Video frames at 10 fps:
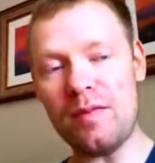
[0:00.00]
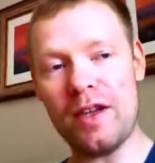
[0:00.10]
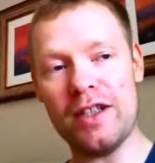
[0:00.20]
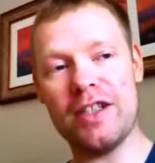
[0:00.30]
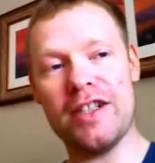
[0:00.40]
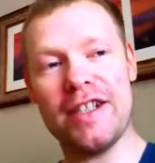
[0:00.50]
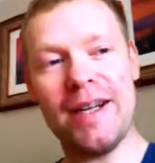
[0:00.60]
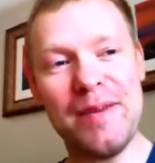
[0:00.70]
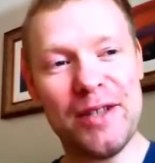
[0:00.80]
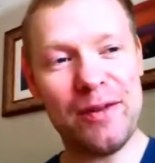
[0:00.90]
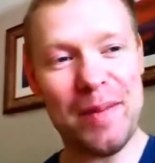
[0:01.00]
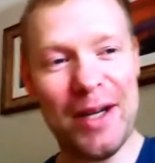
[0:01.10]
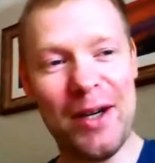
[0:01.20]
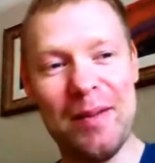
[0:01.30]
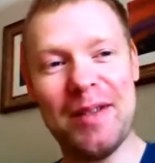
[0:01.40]
doesn't say much for
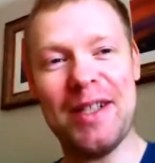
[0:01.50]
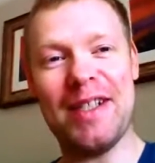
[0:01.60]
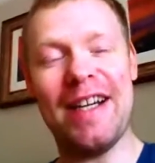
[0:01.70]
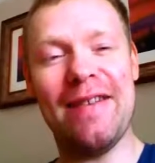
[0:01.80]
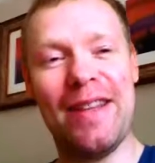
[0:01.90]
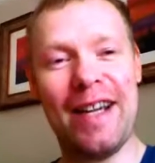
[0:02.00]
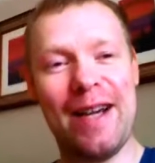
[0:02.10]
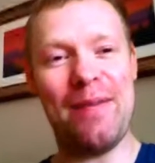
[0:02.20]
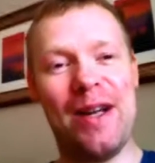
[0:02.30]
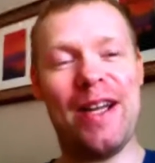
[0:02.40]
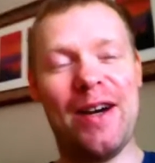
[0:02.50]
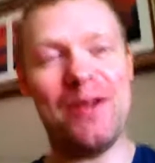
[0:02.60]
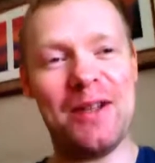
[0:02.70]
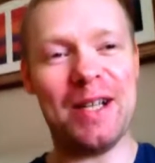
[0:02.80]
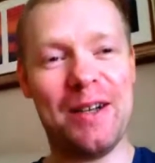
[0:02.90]
my arms, does it, if they're getting weak
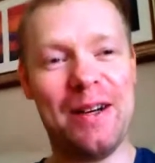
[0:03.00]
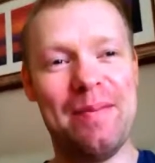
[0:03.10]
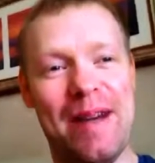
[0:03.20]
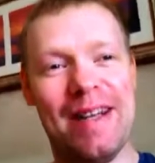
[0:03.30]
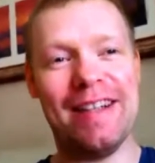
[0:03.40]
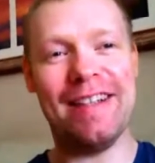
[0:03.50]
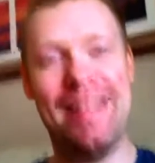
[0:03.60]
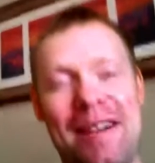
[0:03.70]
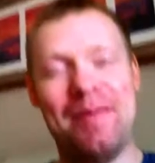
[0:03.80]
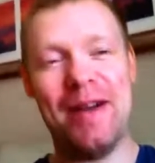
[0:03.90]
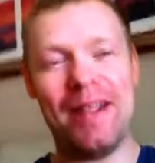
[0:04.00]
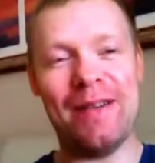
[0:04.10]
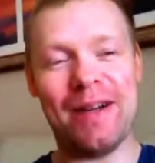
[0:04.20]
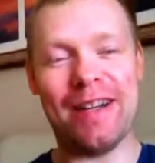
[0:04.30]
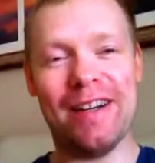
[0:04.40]
holding an iPad? But
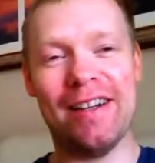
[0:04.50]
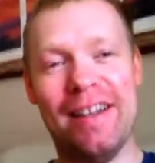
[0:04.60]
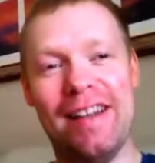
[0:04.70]
there we go.